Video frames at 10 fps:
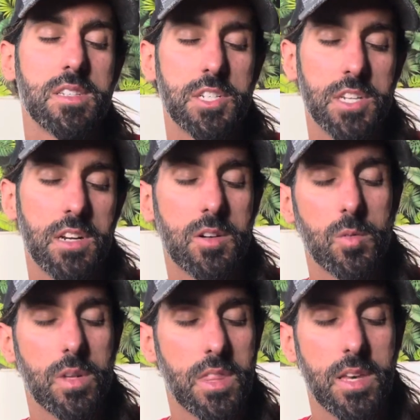share
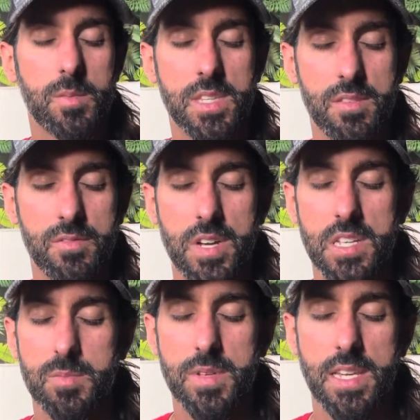with them the
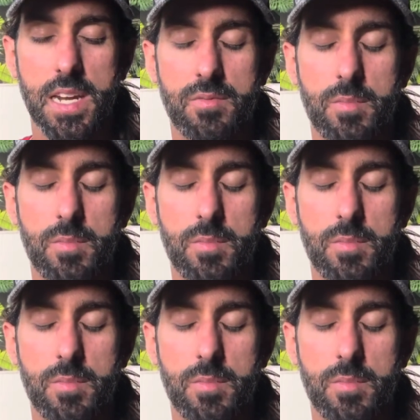investment that I've